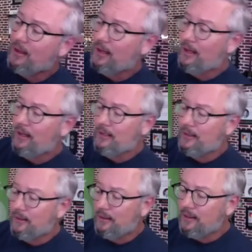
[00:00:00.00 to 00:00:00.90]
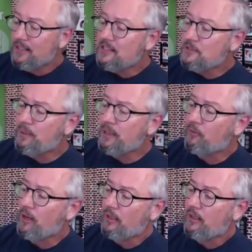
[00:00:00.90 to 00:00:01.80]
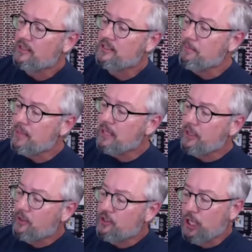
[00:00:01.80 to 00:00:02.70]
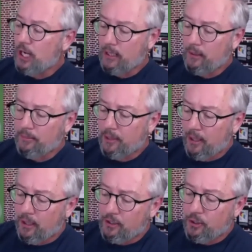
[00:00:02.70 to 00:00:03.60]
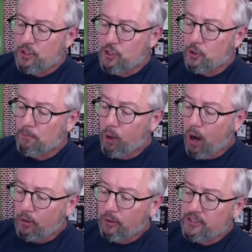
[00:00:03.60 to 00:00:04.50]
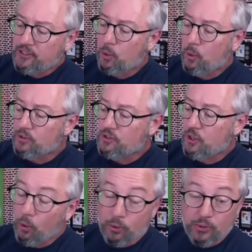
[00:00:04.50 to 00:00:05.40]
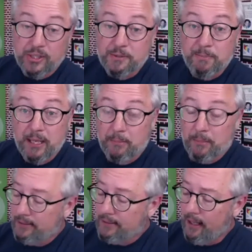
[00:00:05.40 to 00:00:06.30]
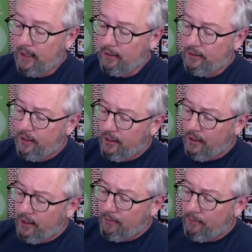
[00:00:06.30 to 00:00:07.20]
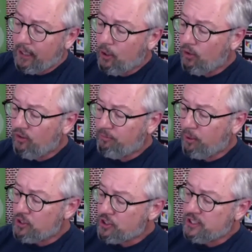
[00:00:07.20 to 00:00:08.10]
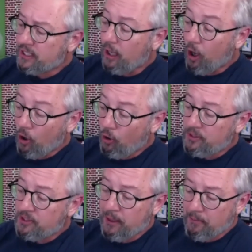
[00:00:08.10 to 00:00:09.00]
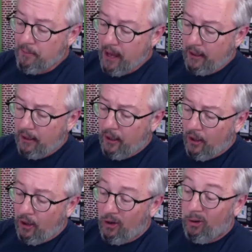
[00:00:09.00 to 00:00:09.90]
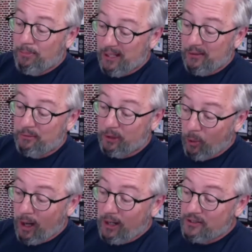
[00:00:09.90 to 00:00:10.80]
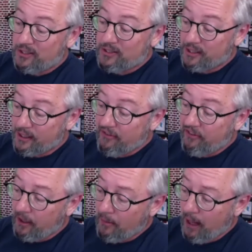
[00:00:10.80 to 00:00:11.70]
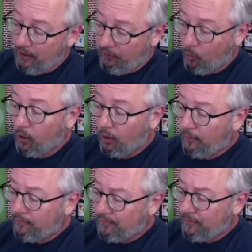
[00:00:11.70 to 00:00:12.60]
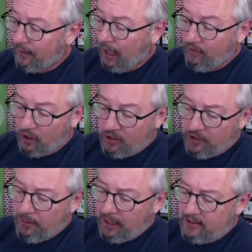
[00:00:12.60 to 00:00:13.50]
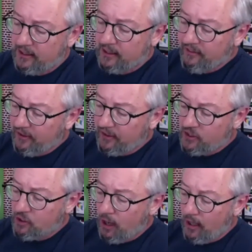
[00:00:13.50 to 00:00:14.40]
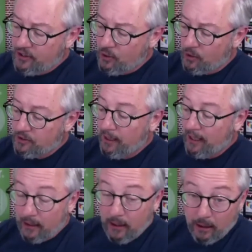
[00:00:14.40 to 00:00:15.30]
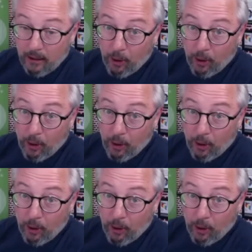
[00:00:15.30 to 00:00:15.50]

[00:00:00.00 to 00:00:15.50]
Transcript: Uh, this is being written as a mid-year checkup to assure progress towards goals is being maintained. My goal of purchasing a home has been met, albeit requires a significant amount of work. I've also made significant strides towards my income